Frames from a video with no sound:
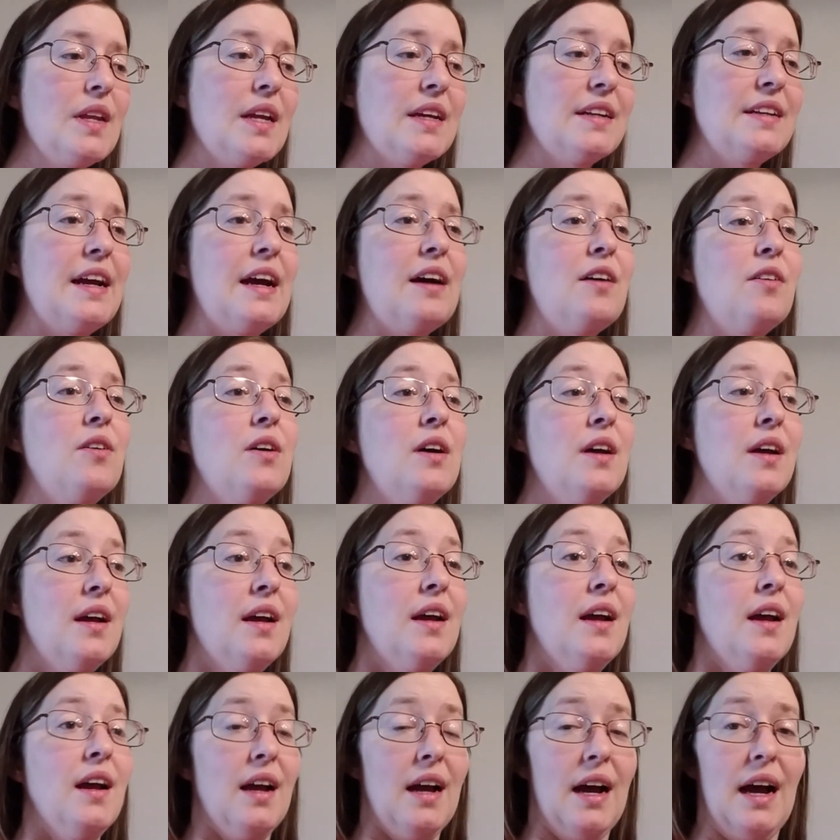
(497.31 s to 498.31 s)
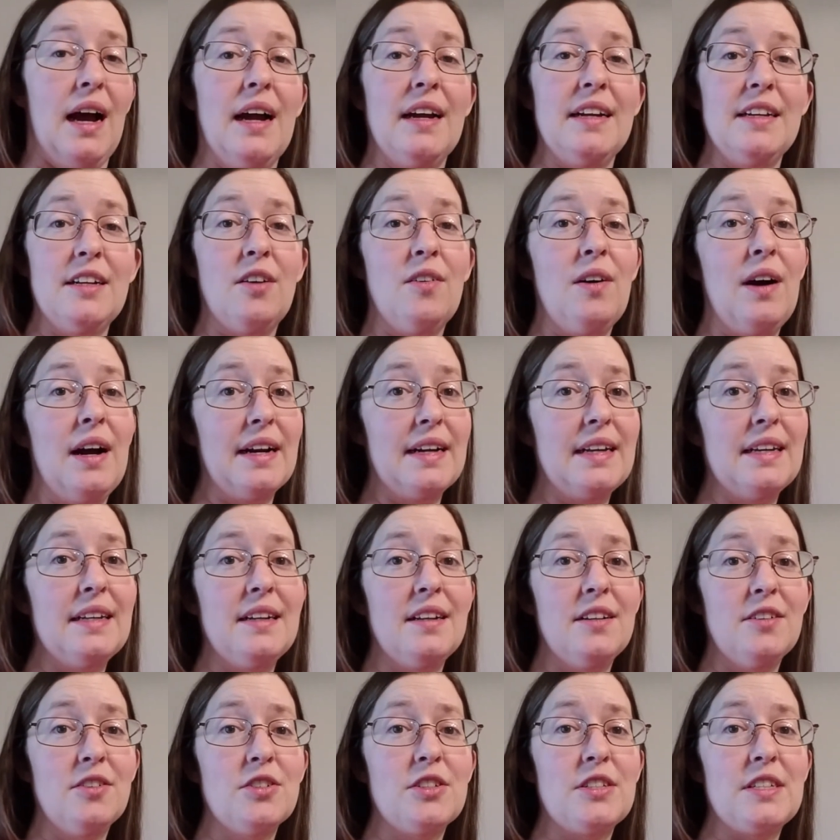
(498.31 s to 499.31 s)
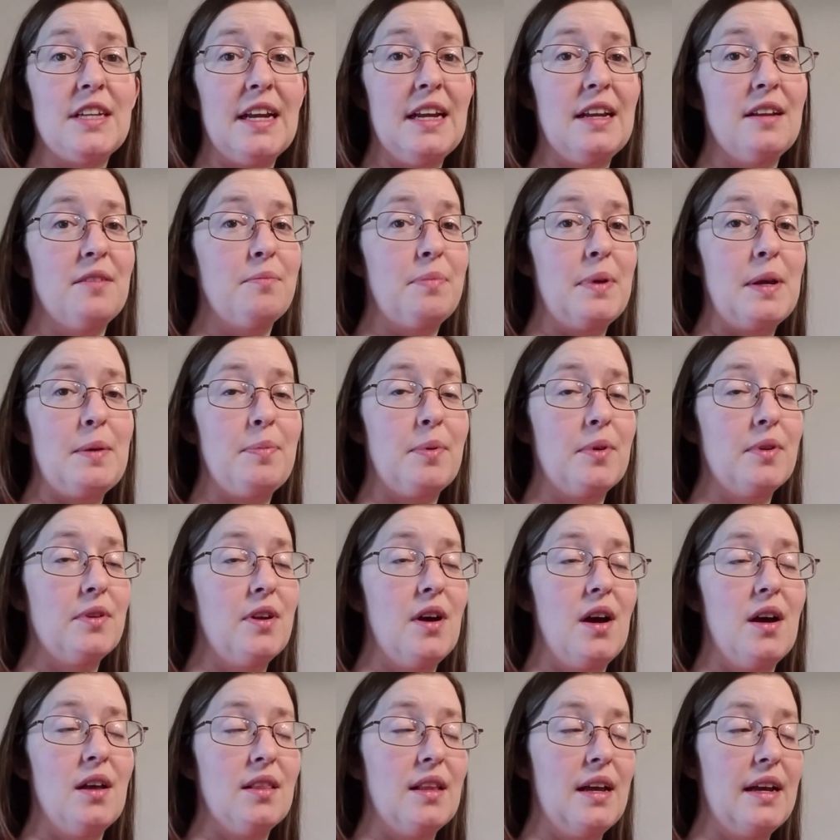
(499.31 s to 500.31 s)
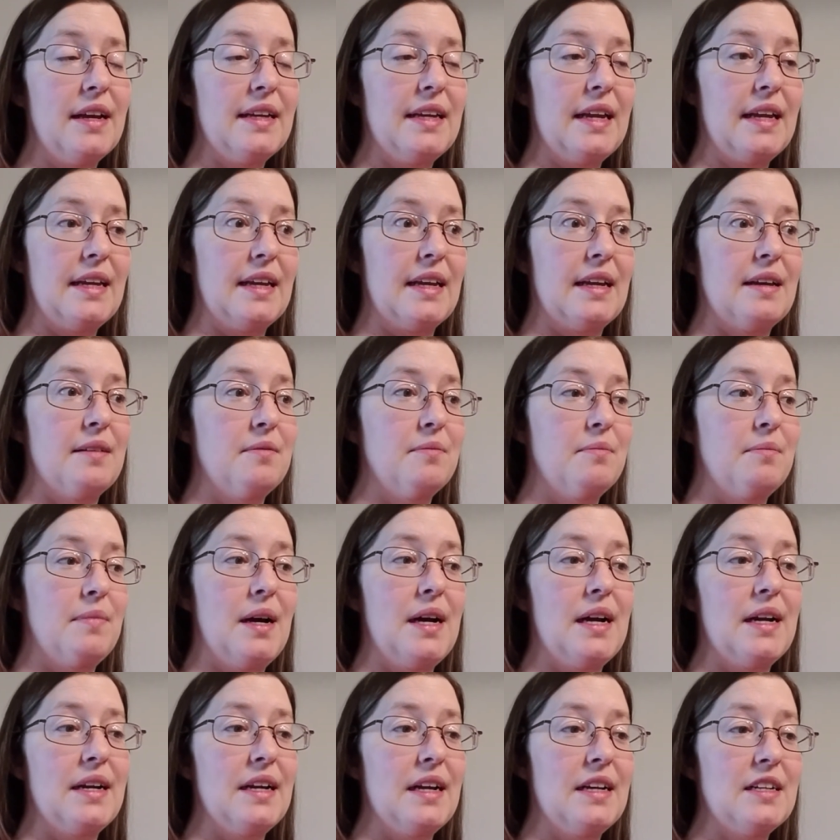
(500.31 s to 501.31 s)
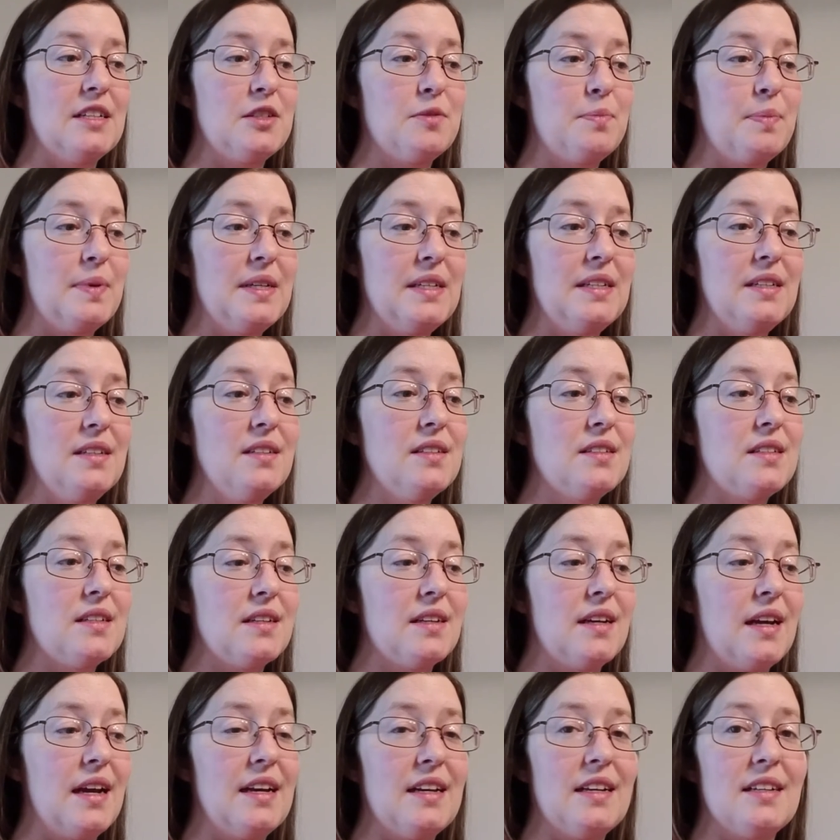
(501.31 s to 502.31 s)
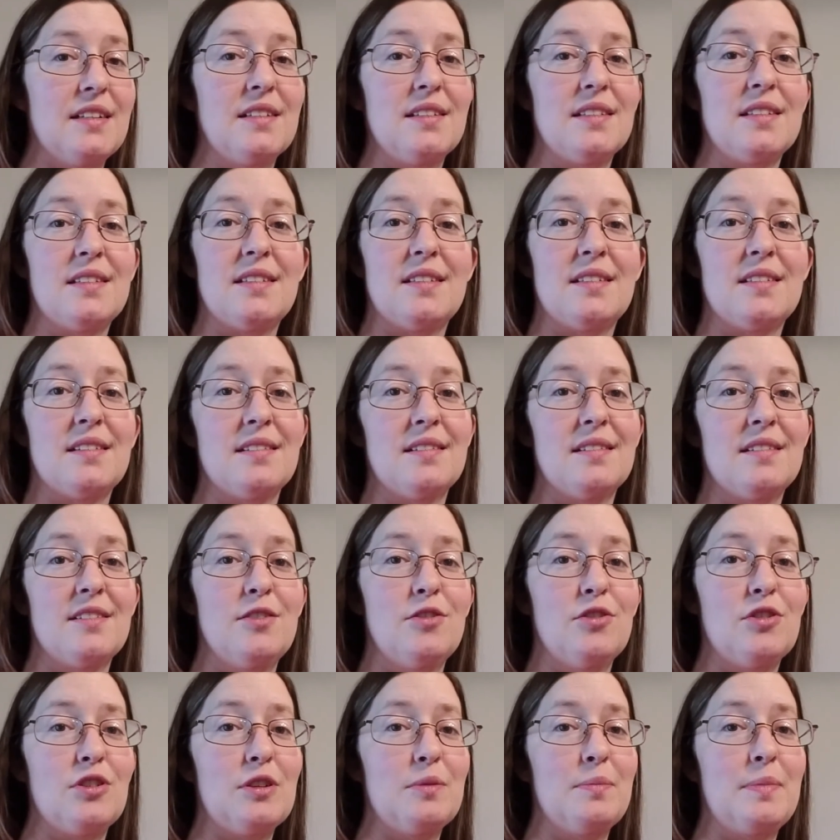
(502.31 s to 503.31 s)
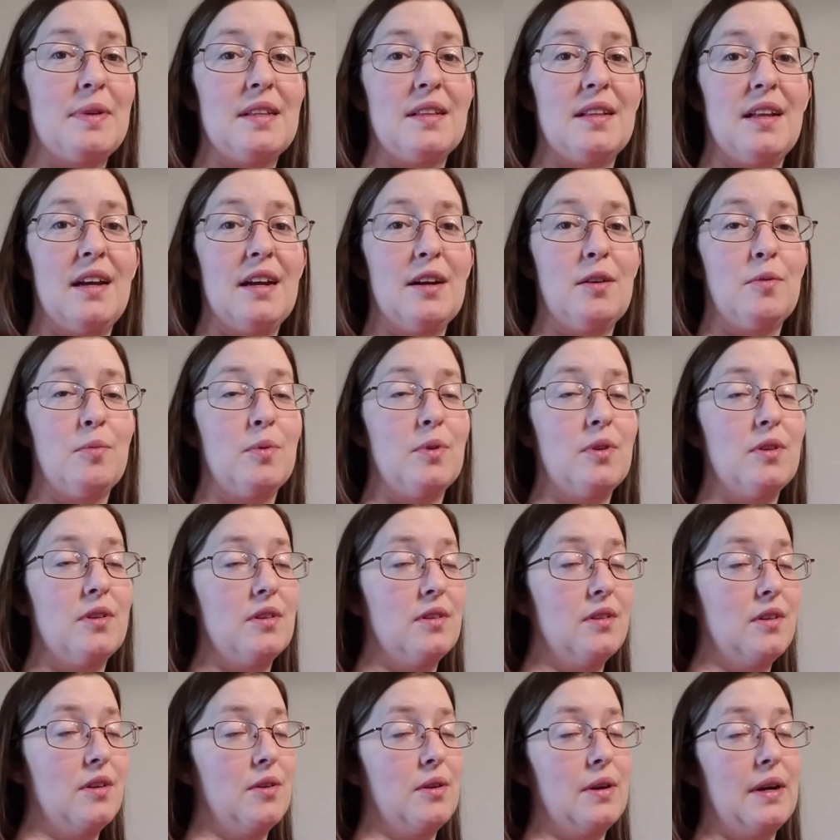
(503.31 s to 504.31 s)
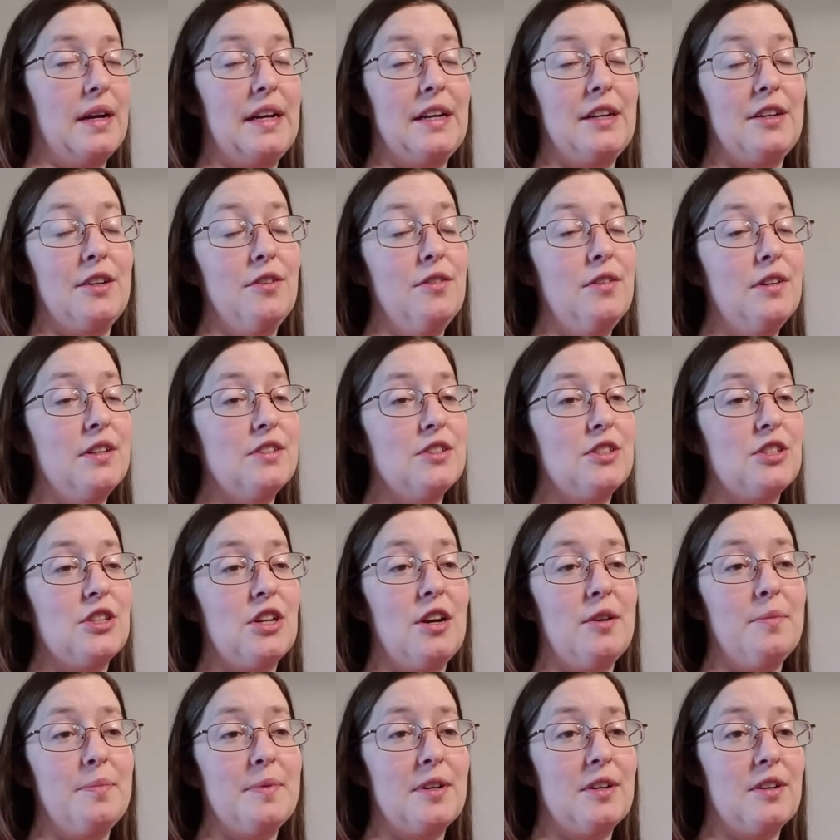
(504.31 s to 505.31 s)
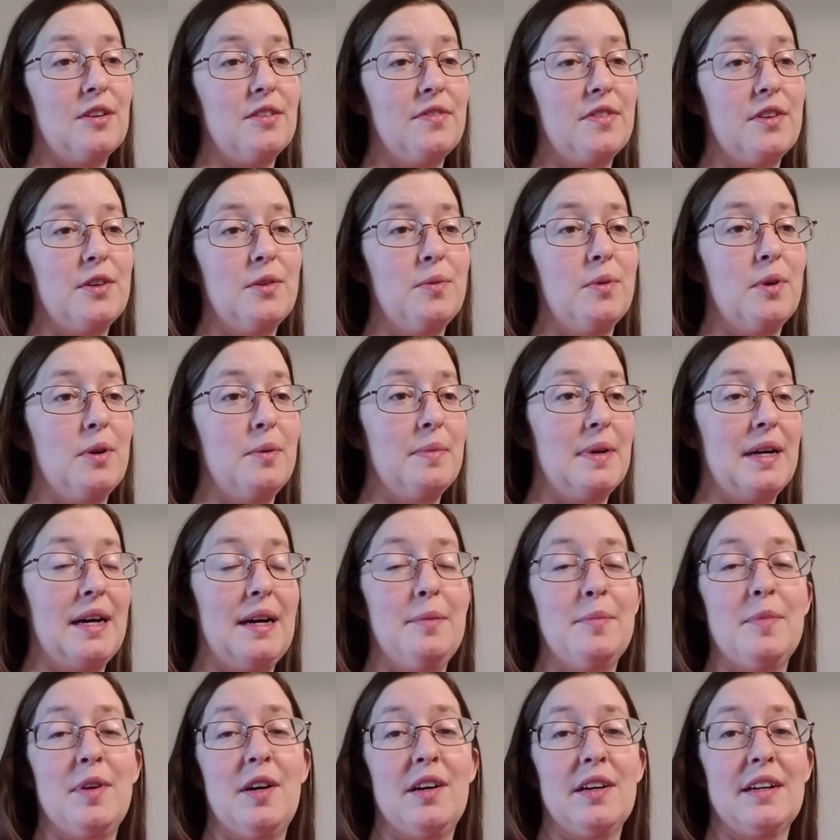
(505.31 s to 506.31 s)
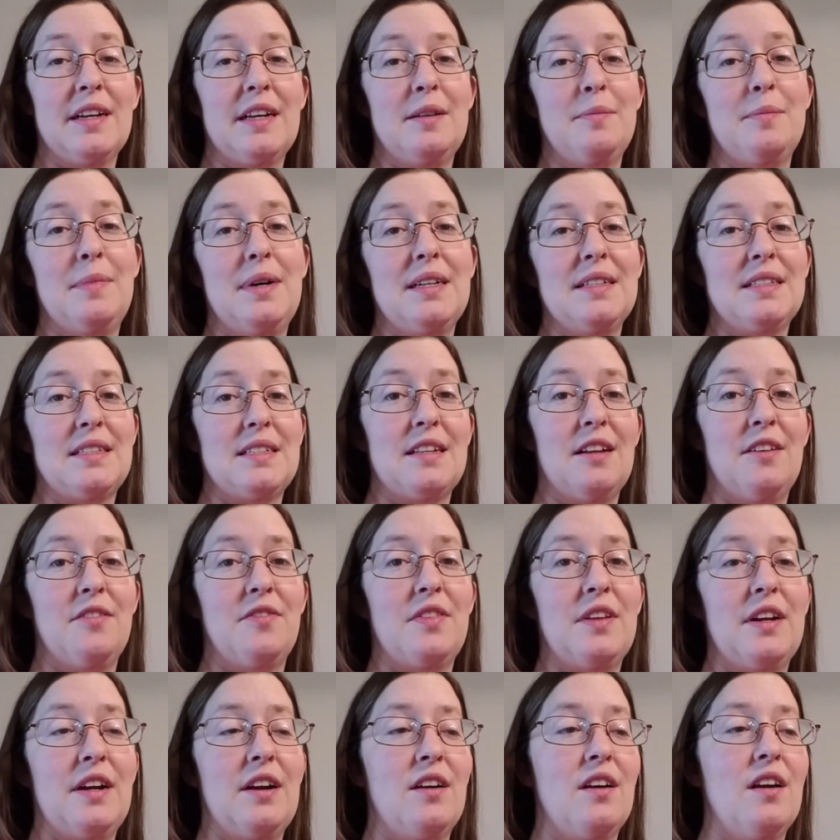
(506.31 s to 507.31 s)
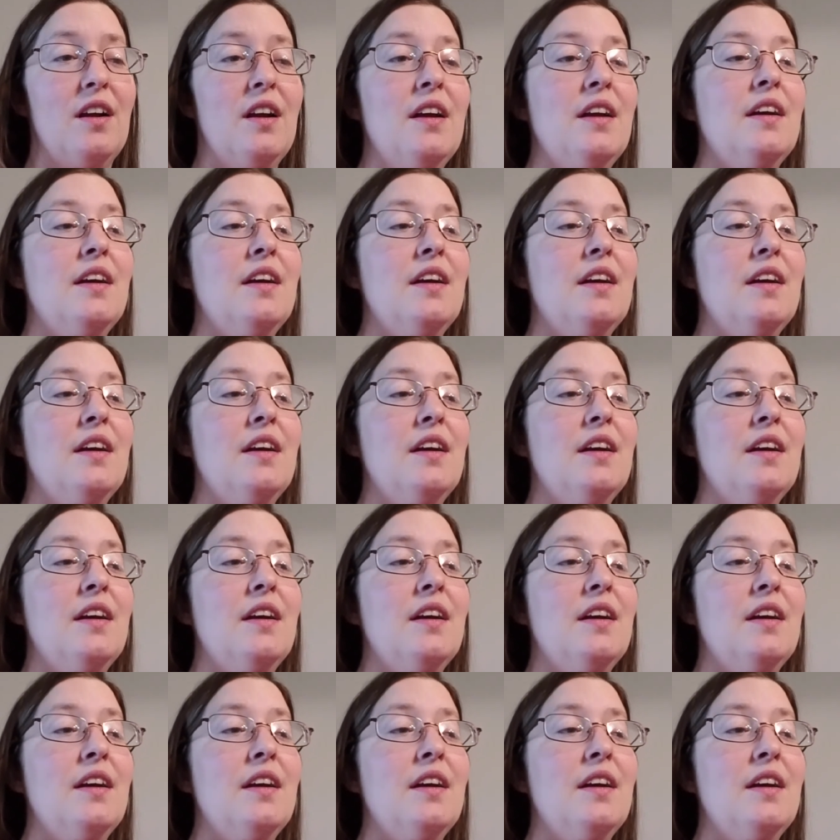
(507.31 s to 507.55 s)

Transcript: Now, I can understand people not liking it. My husband has usually been like, well, okay, you can shop there if you want, but I'm not getting my stuff there.